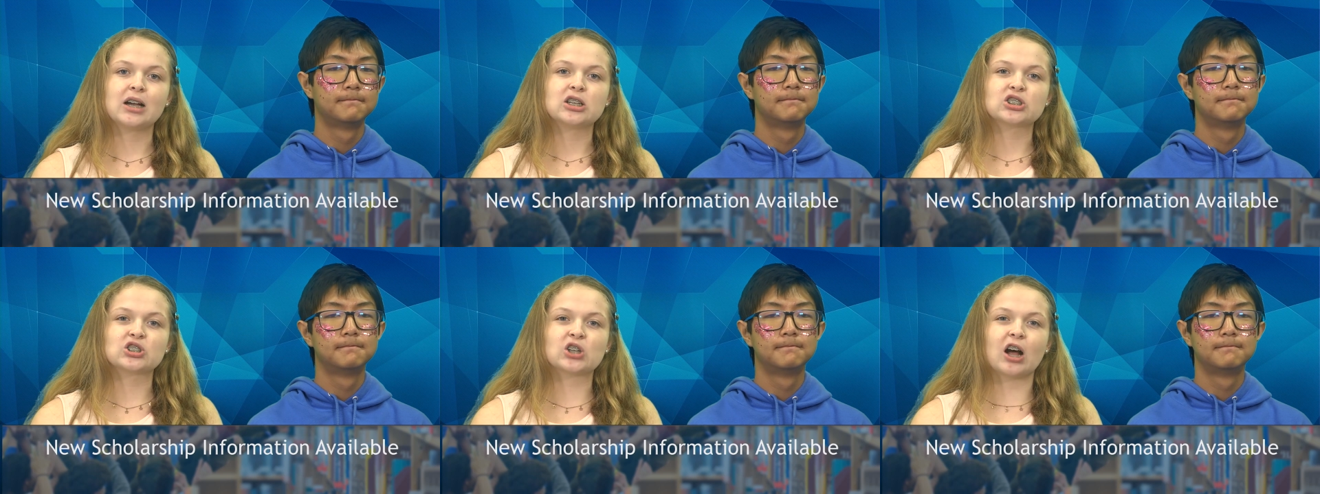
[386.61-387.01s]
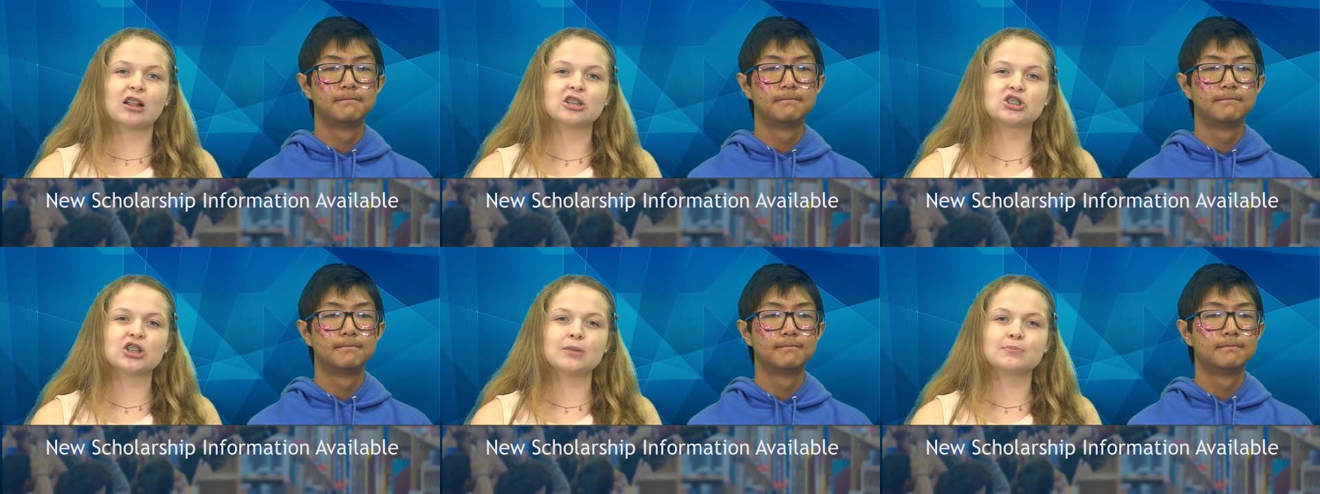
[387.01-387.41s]

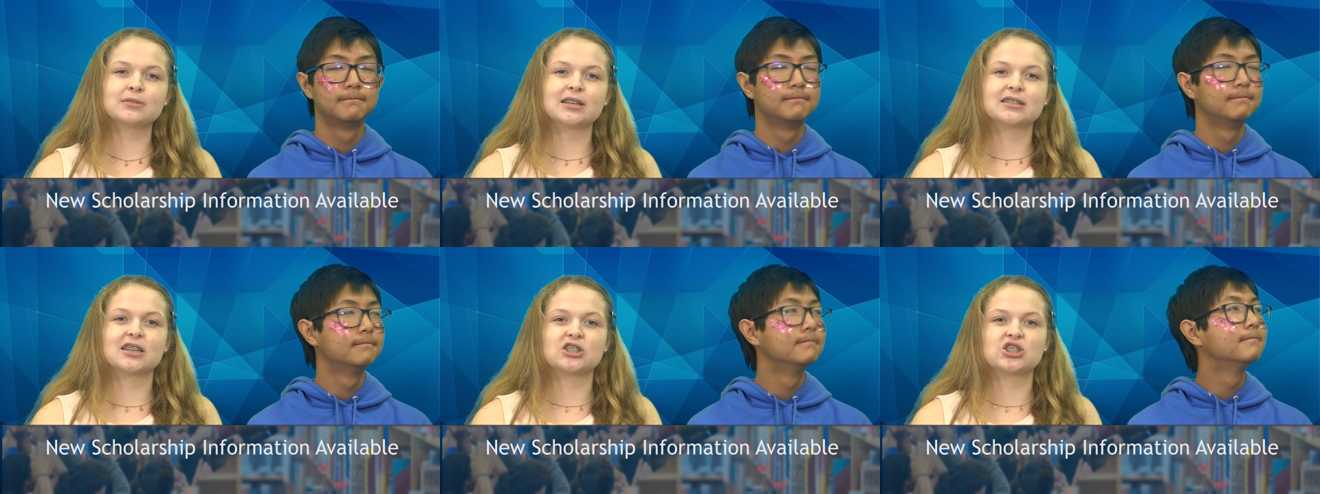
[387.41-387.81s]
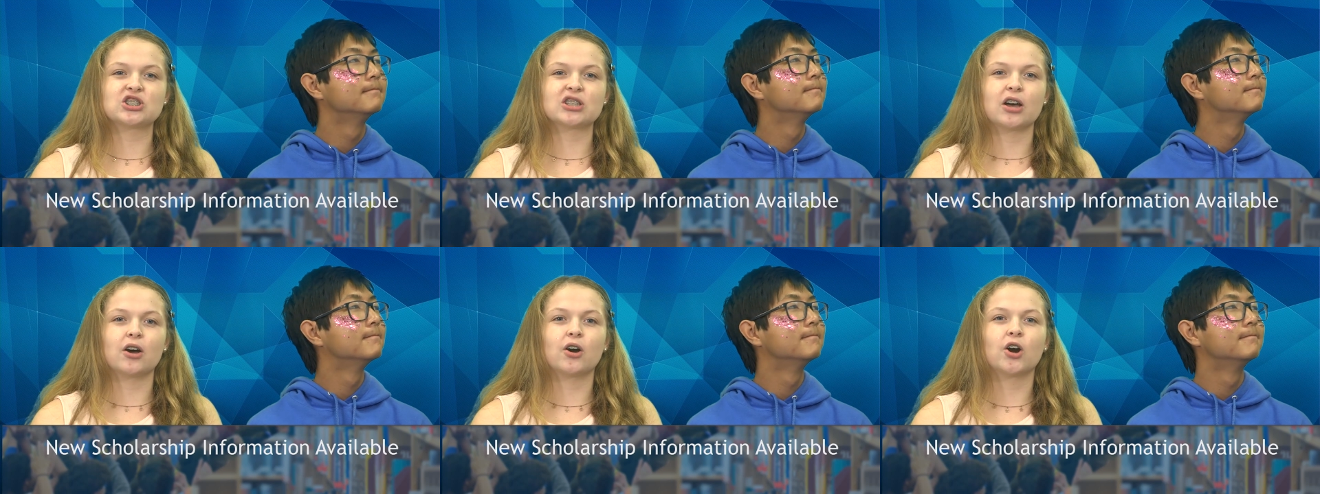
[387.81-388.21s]
Speaker 1: Scholarships such as
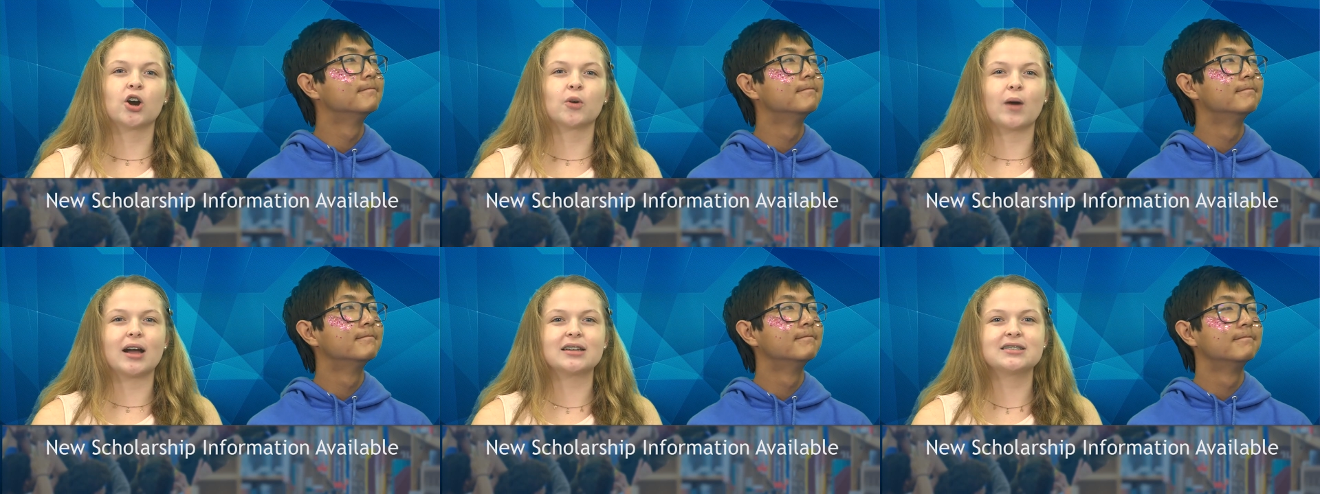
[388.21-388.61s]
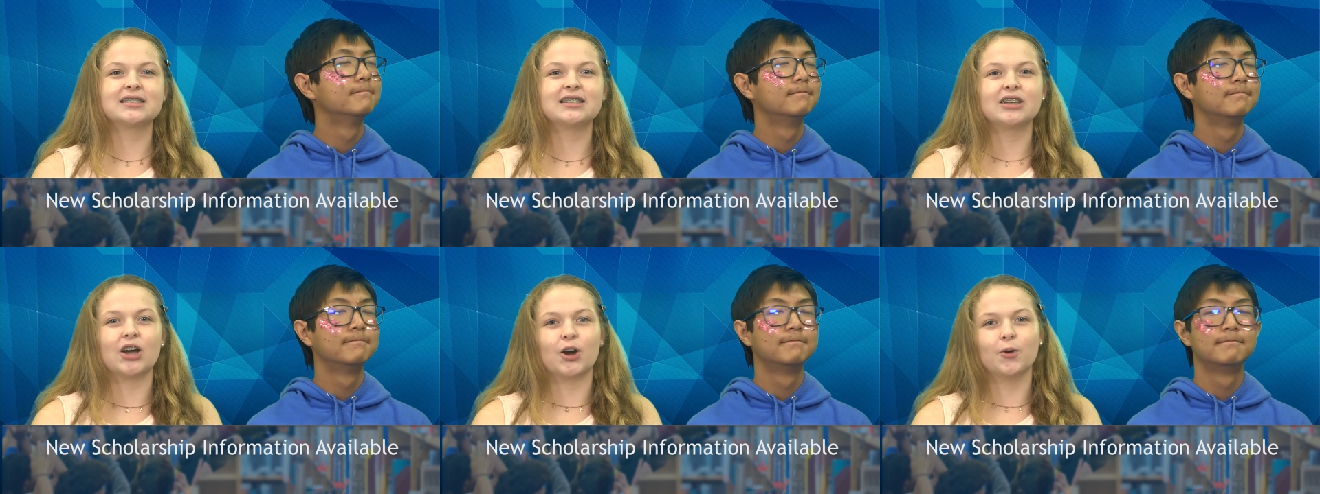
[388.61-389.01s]
the
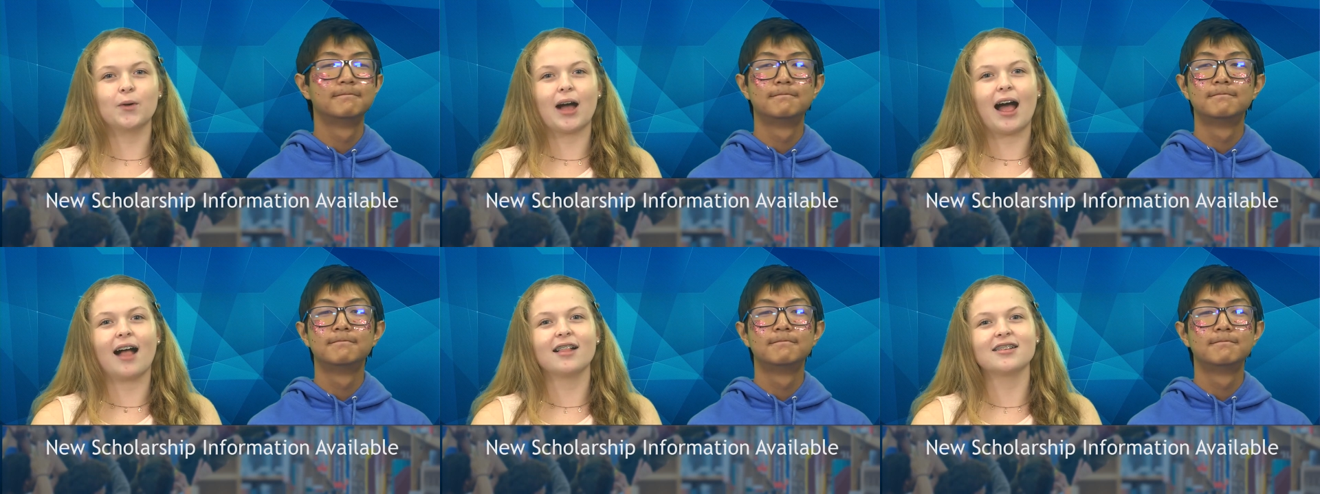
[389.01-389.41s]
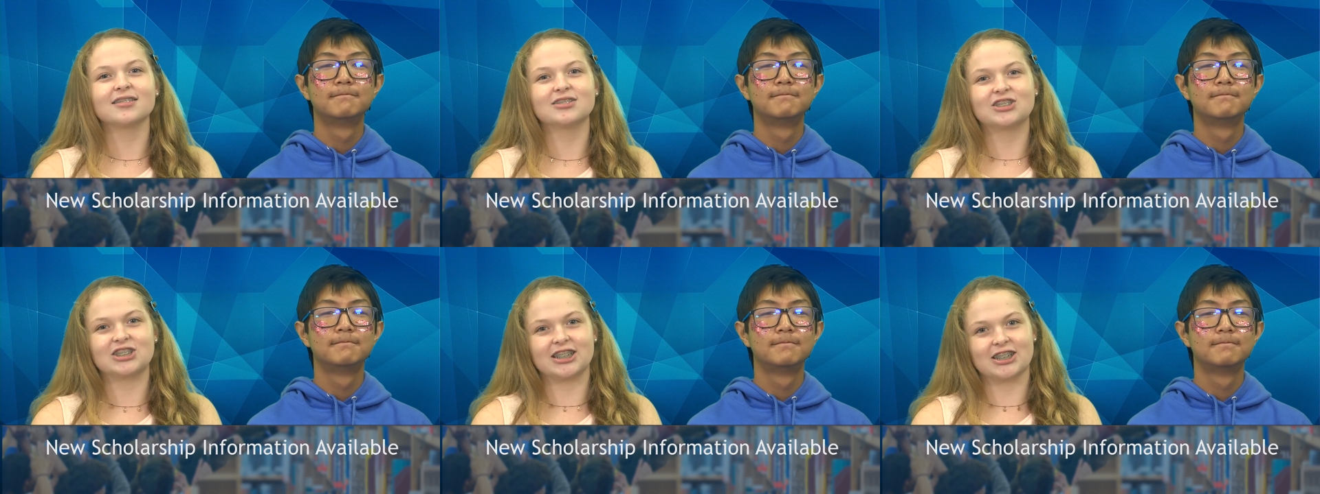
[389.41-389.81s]
Horatio
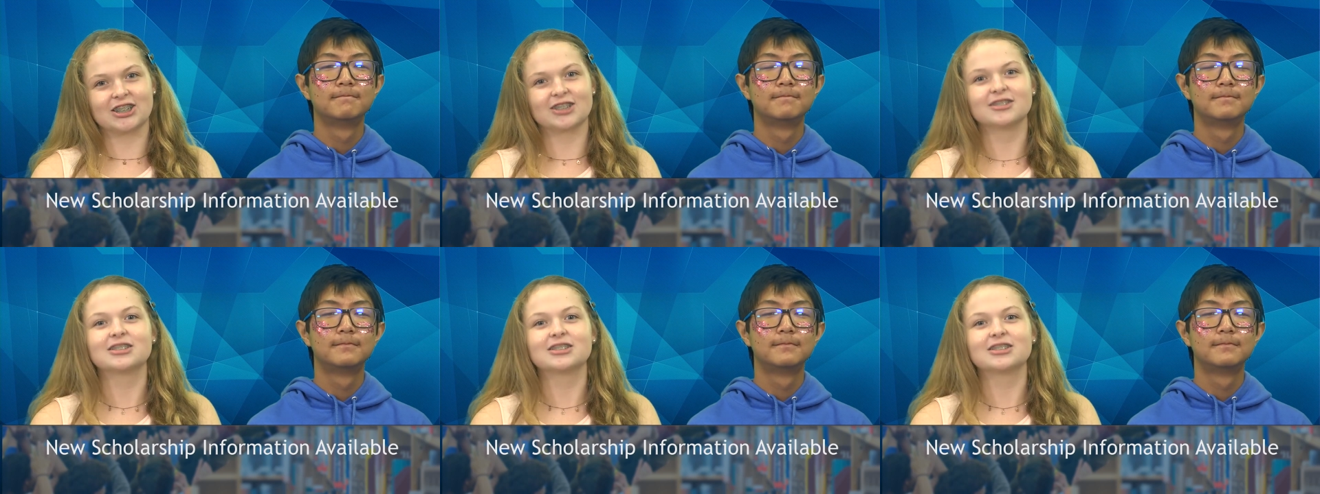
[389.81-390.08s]
Alger